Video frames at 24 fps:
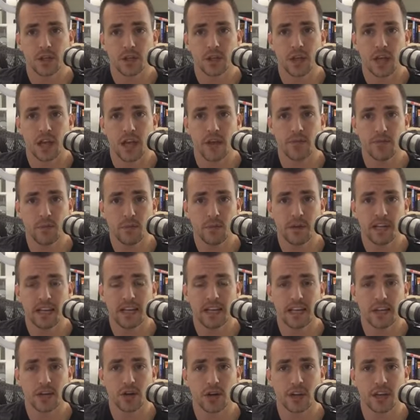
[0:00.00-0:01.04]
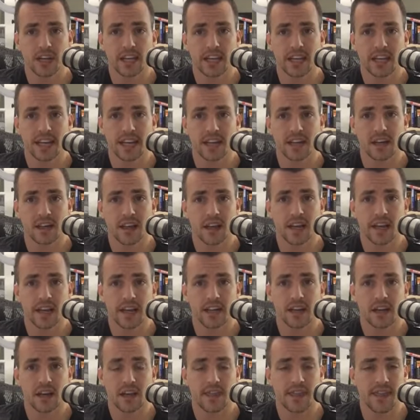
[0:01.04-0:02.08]
Everybody here can get a
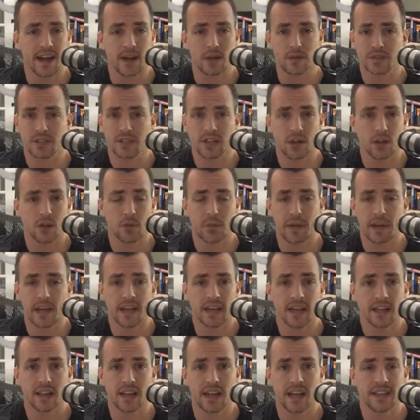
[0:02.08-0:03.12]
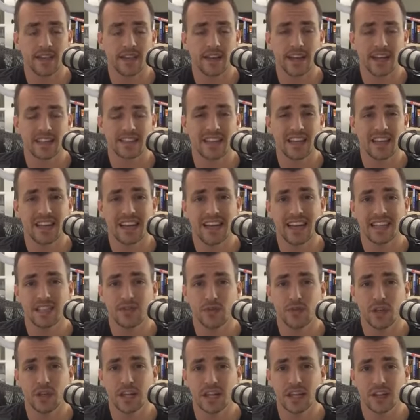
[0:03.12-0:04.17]
client, $1,000 paying client, the next 10 days.
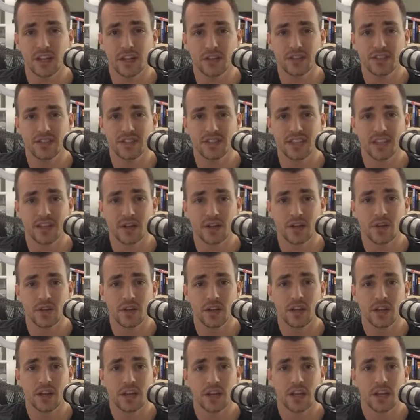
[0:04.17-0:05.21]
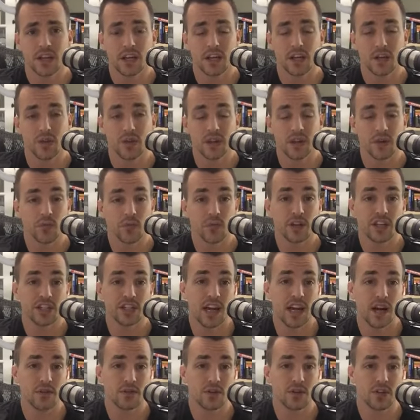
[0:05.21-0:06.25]
If you get a good skill, you then
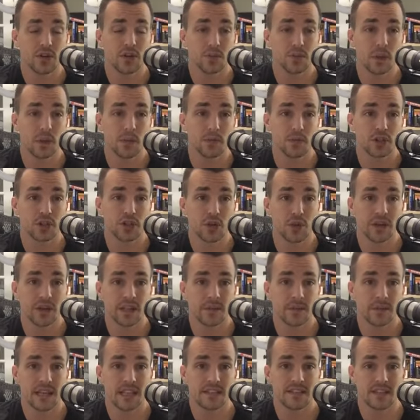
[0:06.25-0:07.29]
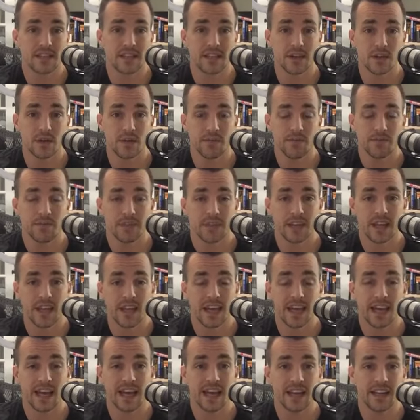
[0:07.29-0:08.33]
reach out to those people, showing them that skill,
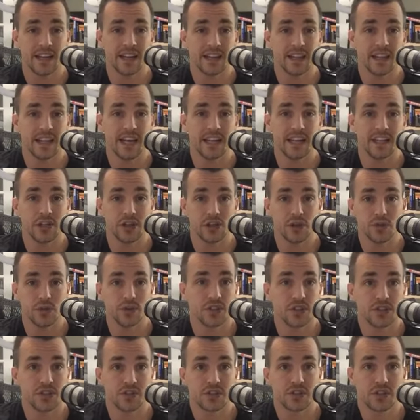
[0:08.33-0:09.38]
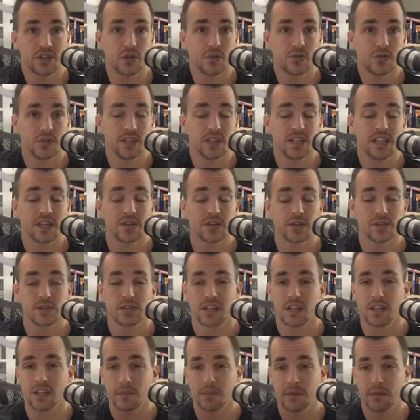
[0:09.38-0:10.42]
and then you just close the deal. You
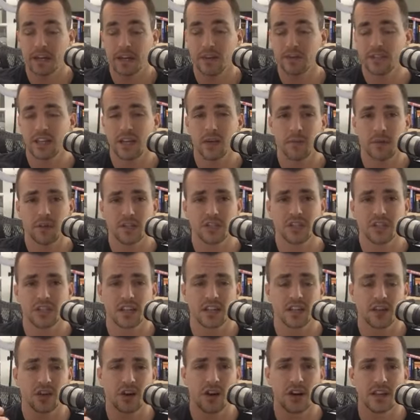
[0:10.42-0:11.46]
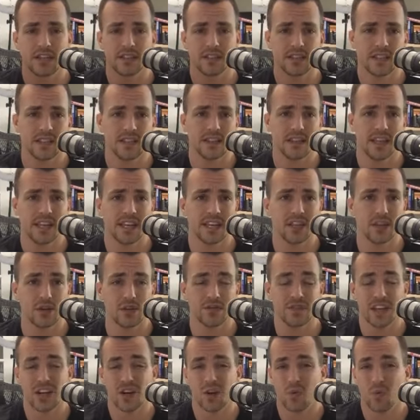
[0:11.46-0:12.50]
tell them, here's how much it's going to cost, and thank you.
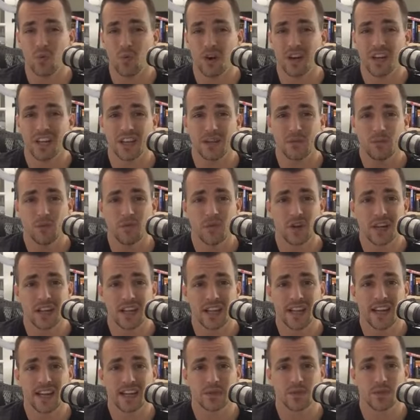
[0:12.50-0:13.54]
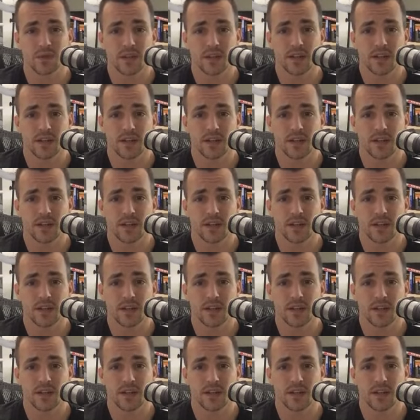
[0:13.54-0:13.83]
If they don't want it, you move on to the next one.